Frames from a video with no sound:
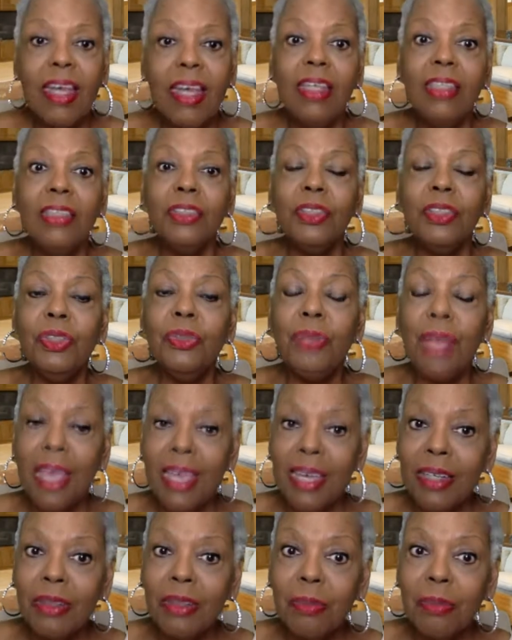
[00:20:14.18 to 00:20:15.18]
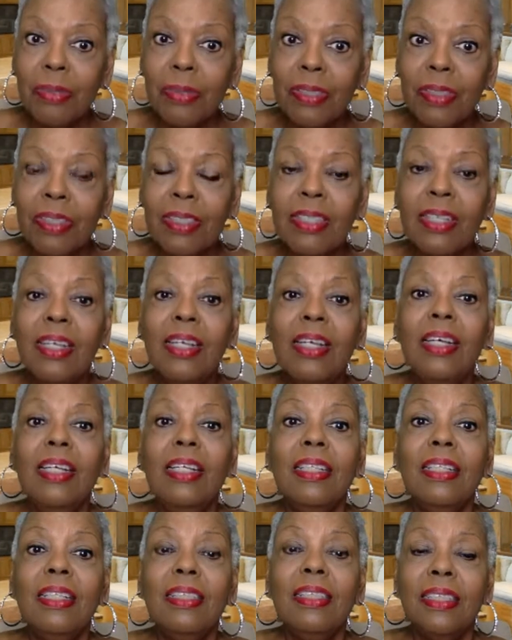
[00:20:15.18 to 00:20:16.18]
to help,
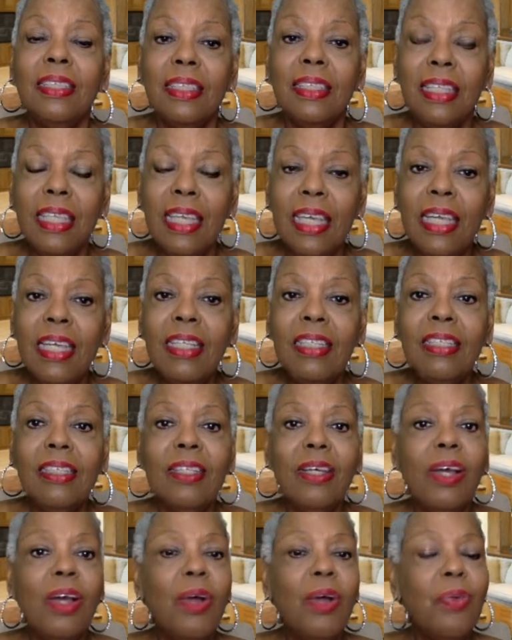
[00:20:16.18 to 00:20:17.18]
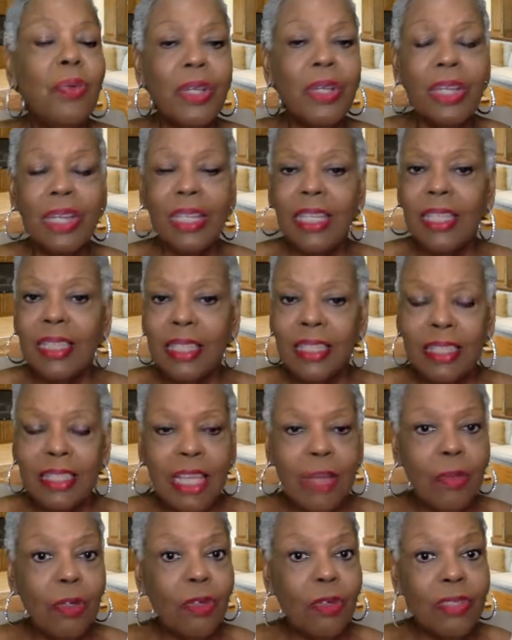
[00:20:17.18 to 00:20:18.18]
then we're going to get the
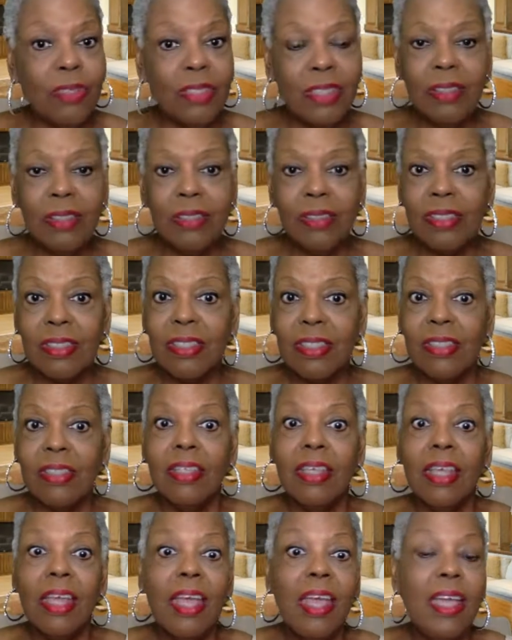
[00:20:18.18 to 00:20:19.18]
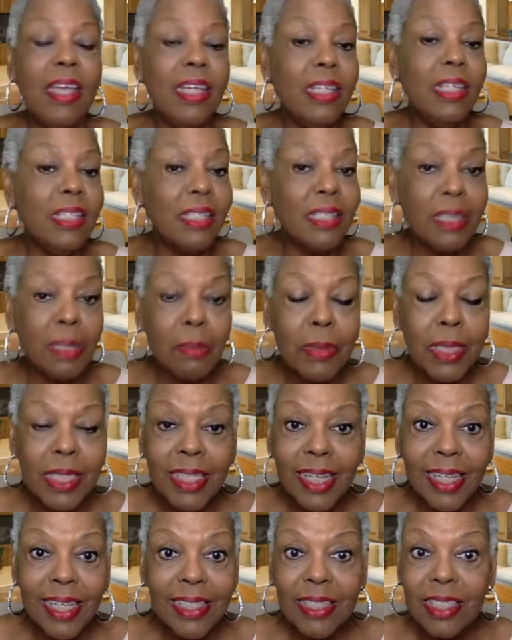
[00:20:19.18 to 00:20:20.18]
same old results. And in some
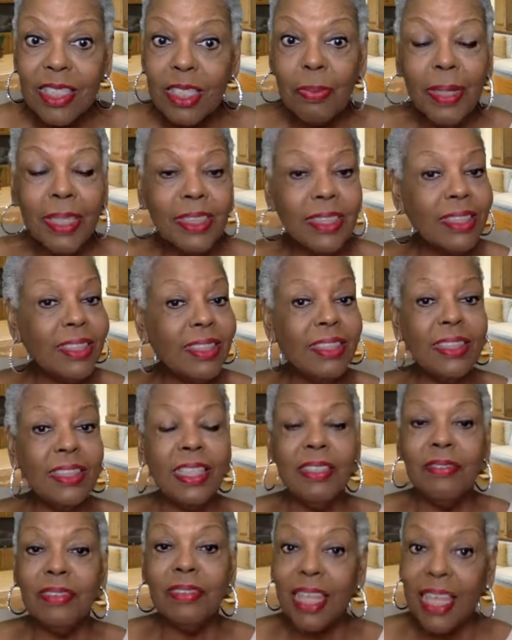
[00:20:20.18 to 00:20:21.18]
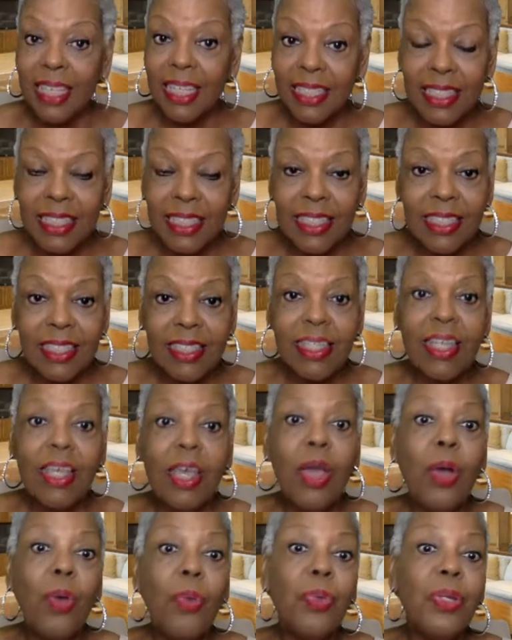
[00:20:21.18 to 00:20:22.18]
states, especially the state of Texas,
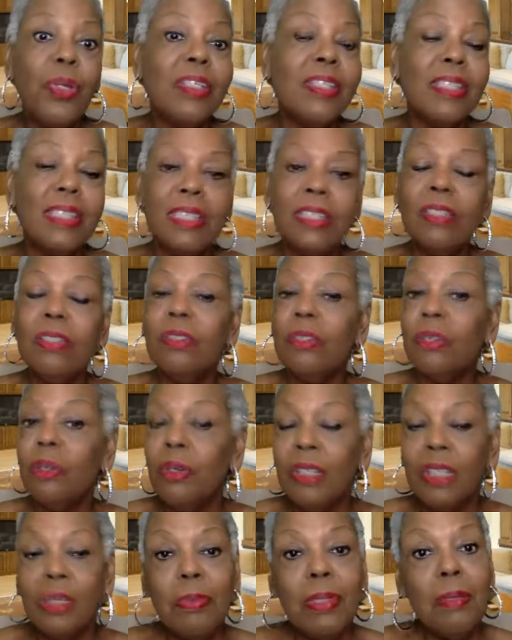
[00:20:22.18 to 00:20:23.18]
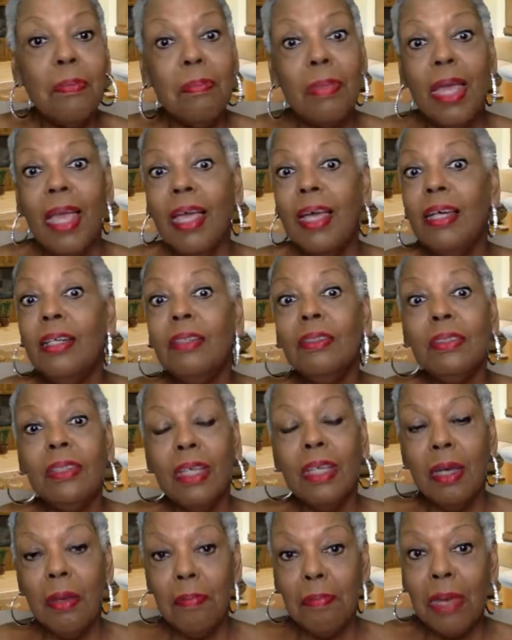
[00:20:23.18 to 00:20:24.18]
we're still going to be
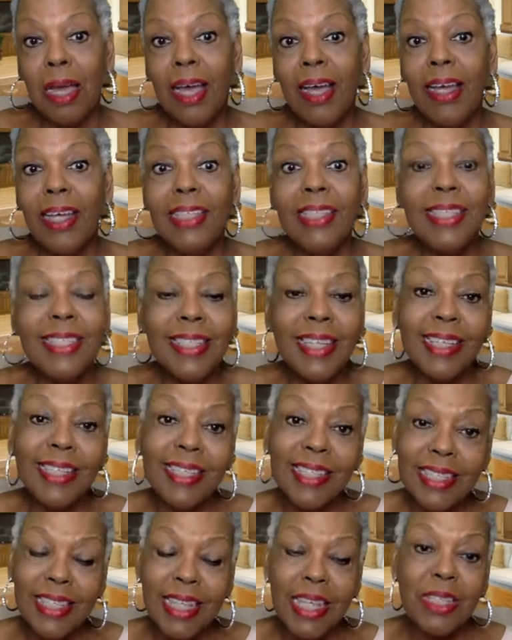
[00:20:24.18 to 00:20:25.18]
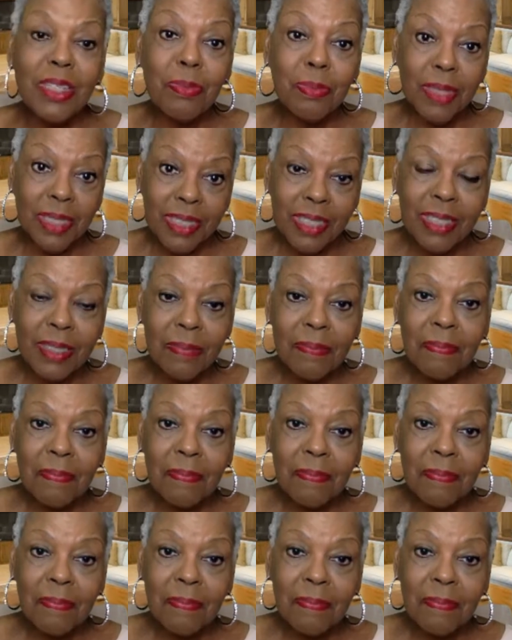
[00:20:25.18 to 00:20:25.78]
bound by state assessments.